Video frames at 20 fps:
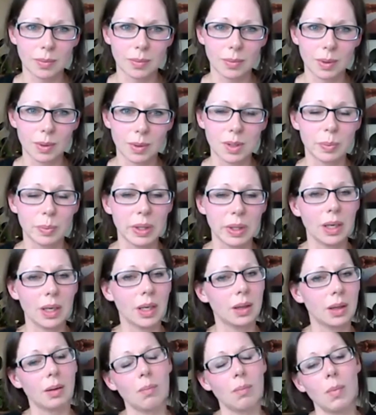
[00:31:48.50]
is being
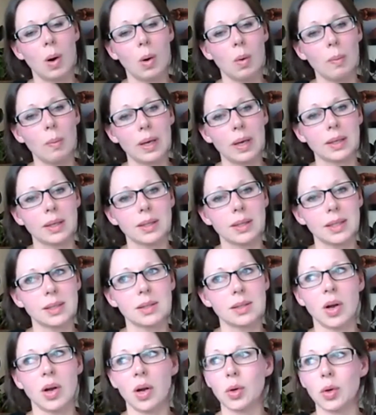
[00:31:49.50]
in the moment. It's
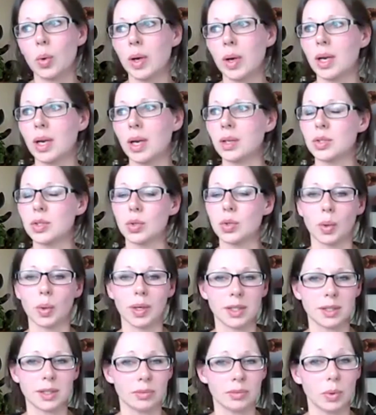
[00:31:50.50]
not creating
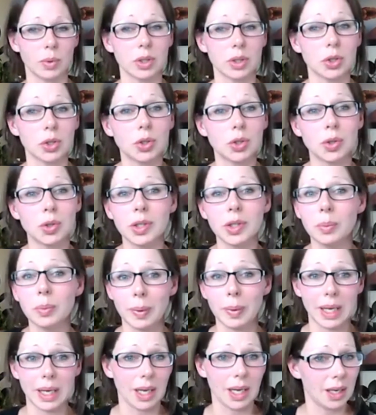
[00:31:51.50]
stories of what should
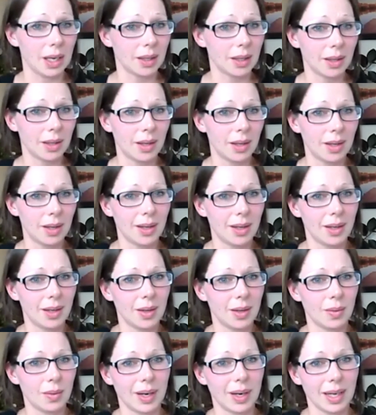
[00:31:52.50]
be,
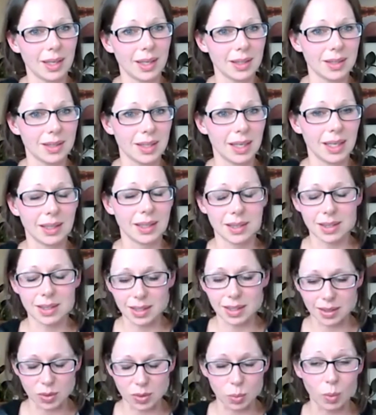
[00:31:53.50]
right? It's
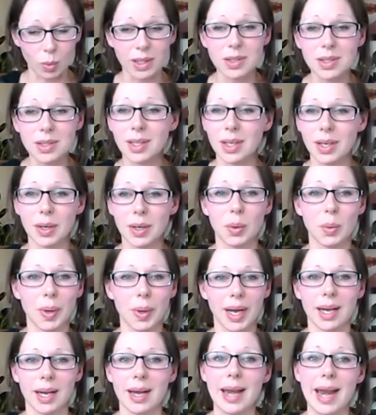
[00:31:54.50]
it's what's here
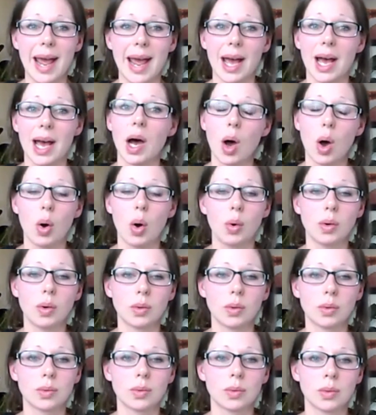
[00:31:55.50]
right now.
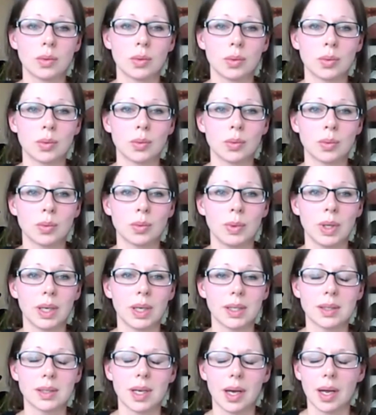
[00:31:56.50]

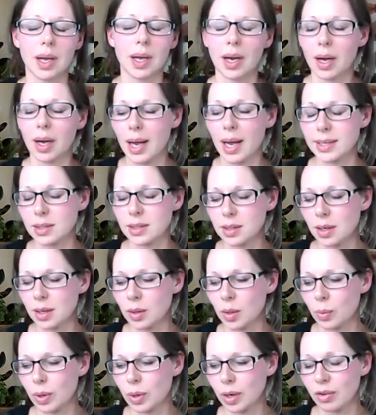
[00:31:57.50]
Because I I study
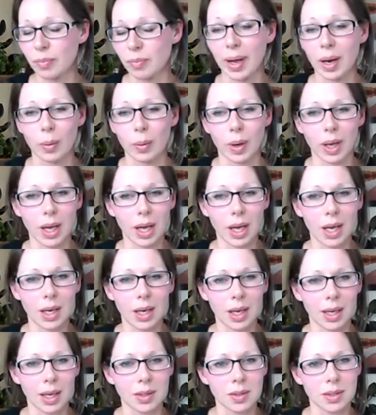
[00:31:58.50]
the work of Byron Katie,
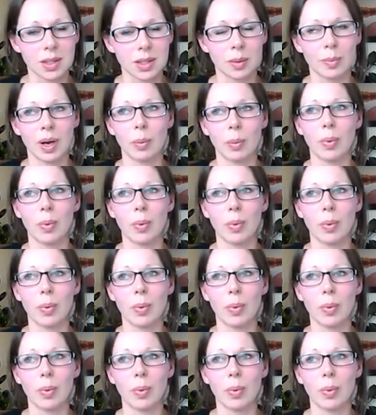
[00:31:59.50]
I use it in my